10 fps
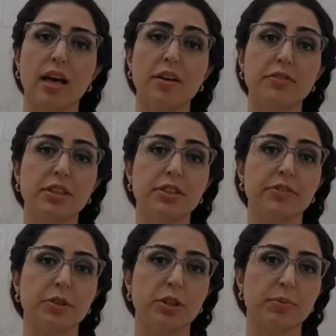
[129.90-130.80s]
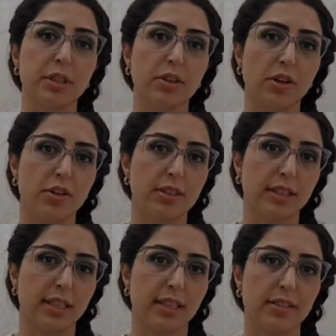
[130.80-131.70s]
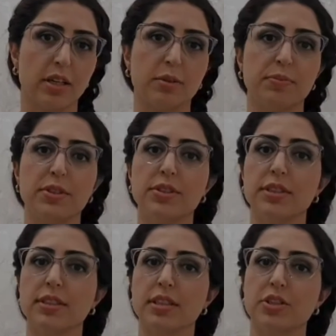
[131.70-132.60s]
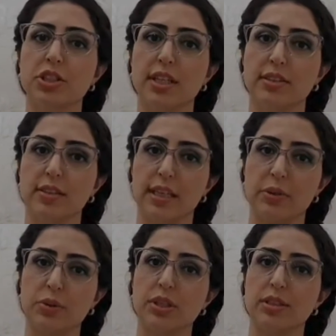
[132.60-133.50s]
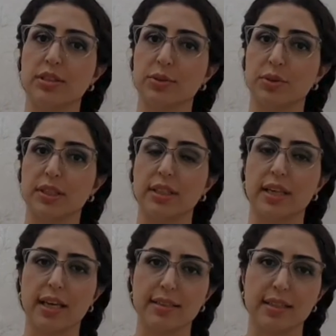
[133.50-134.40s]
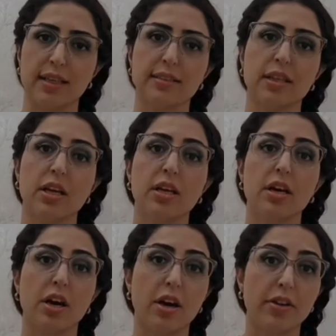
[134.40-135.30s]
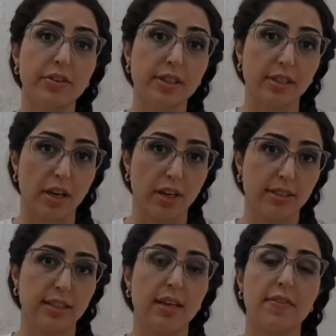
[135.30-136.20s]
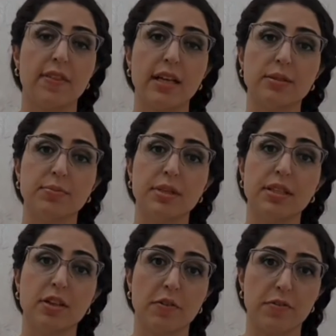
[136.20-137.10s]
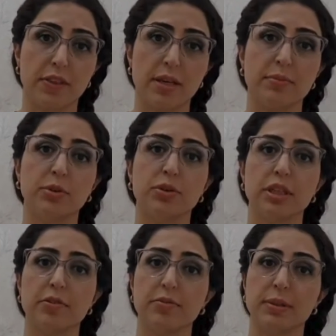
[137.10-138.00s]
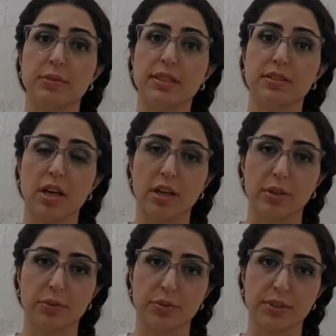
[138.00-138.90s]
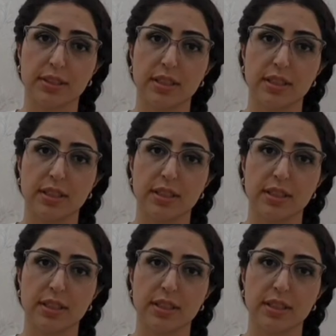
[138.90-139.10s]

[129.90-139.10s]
After reviewing many articles on persistent genital arousal disorder cases, I realized that many of them could have been misdiagnosed,